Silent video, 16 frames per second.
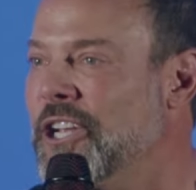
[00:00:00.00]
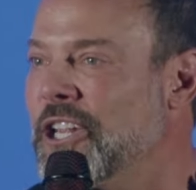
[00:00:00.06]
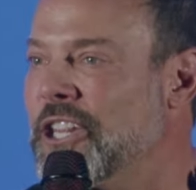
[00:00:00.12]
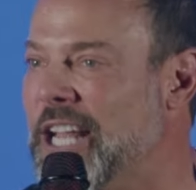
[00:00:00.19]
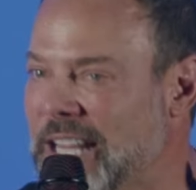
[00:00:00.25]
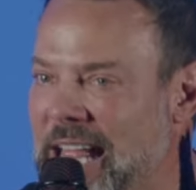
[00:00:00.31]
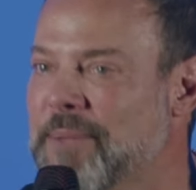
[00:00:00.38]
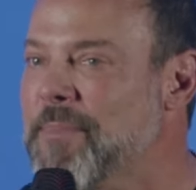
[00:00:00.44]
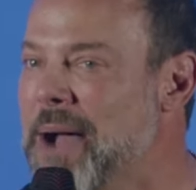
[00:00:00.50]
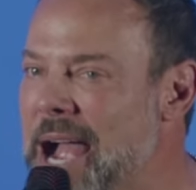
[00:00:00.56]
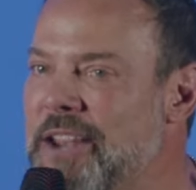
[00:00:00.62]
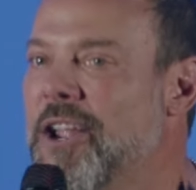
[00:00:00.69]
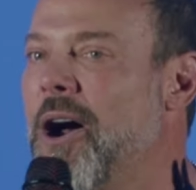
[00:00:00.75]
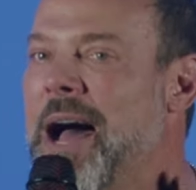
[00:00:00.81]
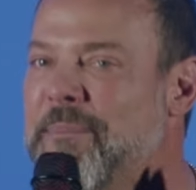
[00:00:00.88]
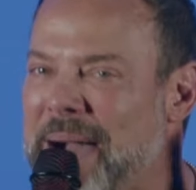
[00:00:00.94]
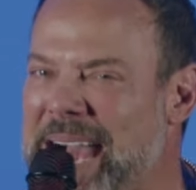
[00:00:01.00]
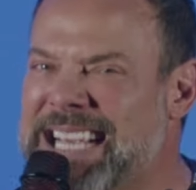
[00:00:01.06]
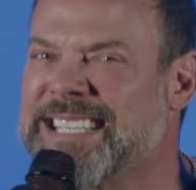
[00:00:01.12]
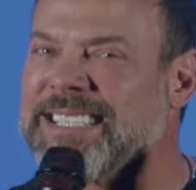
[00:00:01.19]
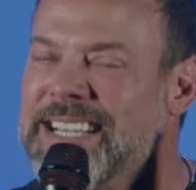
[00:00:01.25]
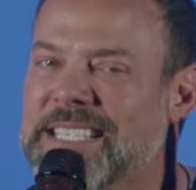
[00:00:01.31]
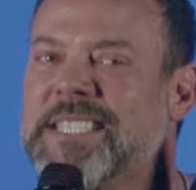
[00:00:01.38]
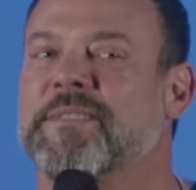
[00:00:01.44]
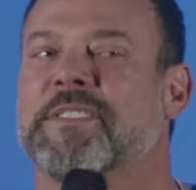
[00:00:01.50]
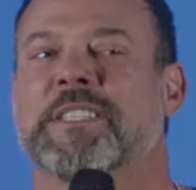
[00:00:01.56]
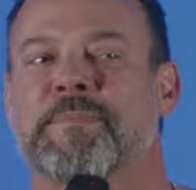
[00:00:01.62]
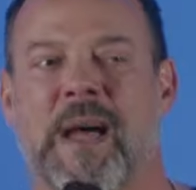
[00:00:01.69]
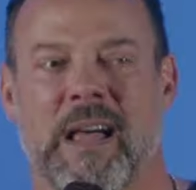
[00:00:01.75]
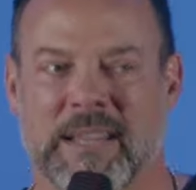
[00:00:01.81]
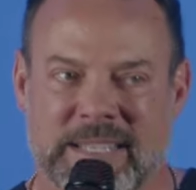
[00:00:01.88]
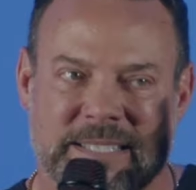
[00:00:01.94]
Like, like my, no, my sense of
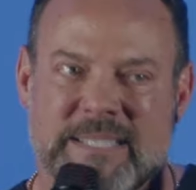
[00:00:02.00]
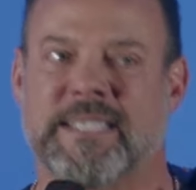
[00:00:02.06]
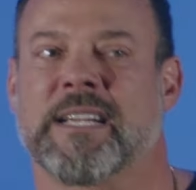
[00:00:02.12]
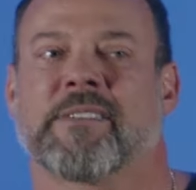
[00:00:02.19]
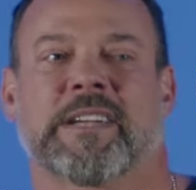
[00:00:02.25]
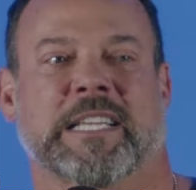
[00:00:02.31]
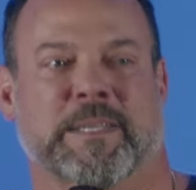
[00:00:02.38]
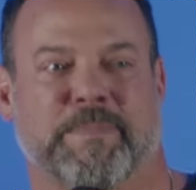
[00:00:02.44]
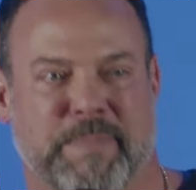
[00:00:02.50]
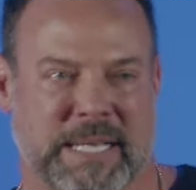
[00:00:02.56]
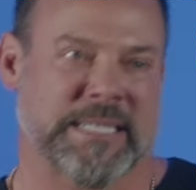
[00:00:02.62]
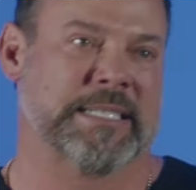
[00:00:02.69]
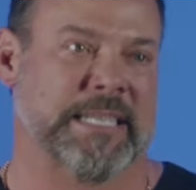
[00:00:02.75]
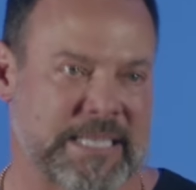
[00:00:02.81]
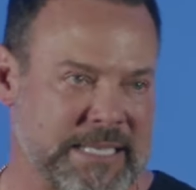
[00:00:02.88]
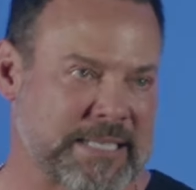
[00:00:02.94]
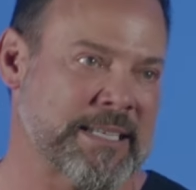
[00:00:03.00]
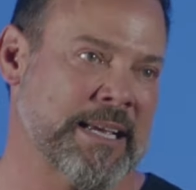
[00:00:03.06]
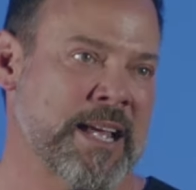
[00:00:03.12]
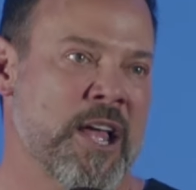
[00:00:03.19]
smell is serious business.